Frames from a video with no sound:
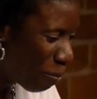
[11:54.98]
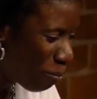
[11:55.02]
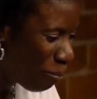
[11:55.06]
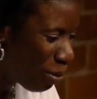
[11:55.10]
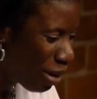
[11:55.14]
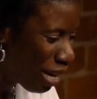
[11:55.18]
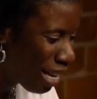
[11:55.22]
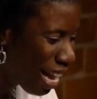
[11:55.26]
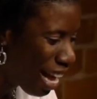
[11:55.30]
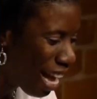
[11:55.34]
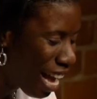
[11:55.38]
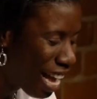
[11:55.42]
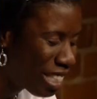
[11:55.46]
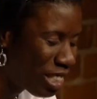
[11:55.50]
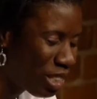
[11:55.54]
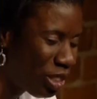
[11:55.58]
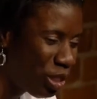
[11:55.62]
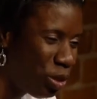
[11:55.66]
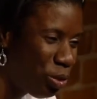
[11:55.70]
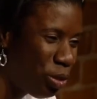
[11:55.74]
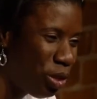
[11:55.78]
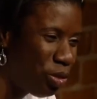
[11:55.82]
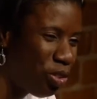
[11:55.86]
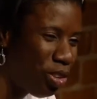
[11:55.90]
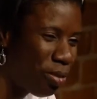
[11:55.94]
But I had to
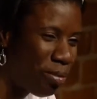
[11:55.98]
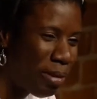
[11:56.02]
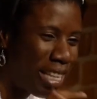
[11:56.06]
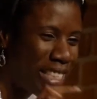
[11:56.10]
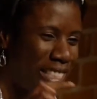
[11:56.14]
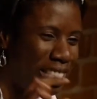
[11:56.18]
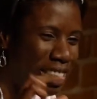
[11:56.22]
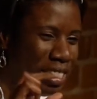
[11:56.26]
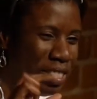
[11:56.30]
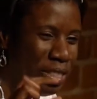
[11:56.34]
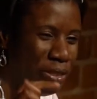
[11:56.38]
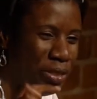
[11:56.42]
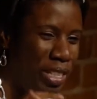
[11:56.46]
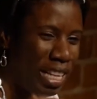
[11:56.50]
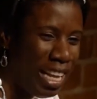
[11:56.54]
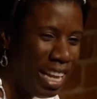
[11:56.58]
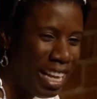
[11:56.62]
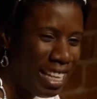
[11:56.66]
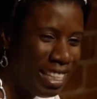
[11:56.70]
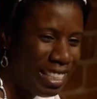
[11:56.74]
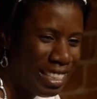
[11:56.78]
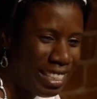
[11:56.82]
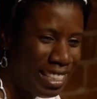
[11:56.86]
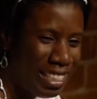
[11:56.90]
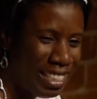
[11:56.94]
do it for my
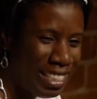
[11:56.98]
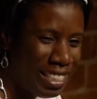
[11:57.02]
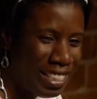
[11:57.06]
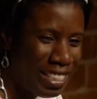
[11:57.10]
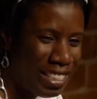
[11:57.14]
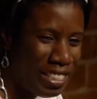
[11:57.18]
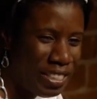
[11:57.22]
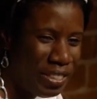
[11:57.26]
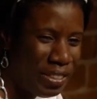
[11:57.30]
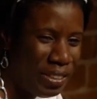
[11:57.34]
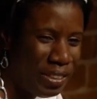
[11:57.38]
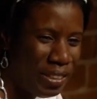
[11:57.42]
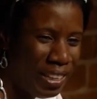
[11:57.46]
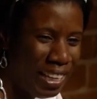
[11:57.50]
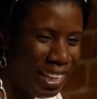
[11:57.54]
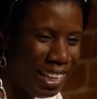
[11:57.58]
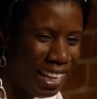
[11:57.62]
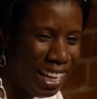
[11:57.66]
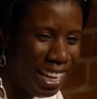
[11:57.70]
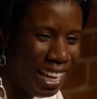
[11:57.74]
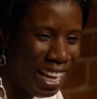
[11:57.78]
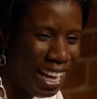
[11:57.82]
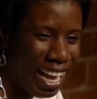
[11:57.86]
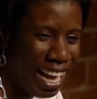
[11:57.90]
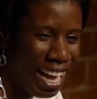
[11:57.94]
students, so
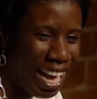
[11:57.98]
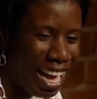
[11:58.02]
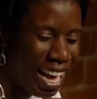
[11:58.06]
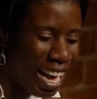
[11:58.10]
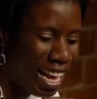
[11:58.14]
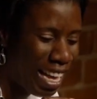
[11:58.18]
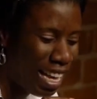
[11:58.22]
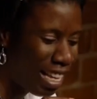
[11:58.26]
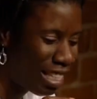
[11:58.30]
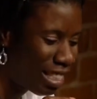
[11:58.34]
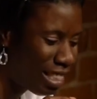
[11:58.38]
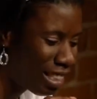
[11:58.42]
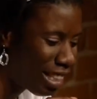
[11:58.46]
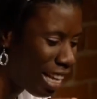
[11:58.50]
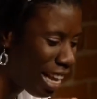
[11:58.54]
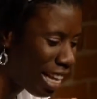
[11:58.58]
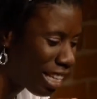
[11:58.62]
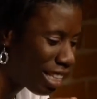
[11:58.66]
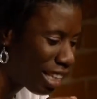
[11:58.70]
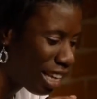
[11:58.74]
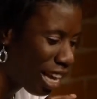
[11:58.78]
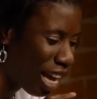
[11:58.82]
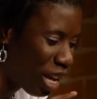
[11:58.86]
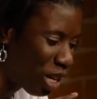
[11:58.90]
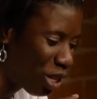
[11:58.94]
it's
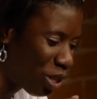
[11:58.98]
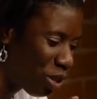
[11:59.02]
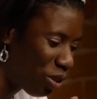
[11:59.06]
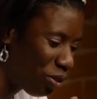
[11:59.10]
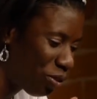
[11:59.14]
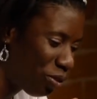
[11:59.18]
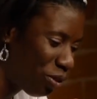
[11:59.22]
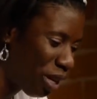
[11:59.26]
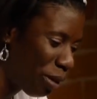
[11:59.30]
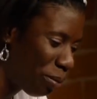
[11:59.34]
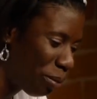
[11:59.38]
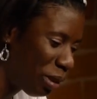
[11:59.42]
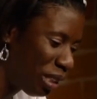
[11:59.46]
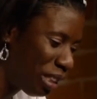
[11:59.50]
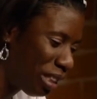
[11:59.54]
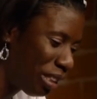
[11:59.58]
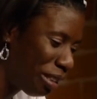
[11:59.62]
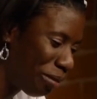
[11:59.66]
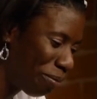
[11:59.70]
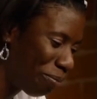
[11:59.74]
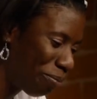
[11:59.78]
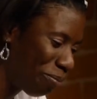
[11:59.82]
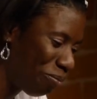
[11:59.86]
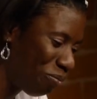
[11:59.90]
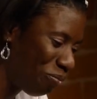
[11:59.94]
like the kind
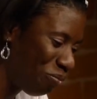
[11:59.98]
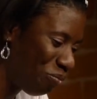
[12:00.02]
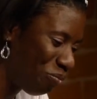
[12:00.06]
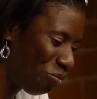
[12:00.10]
of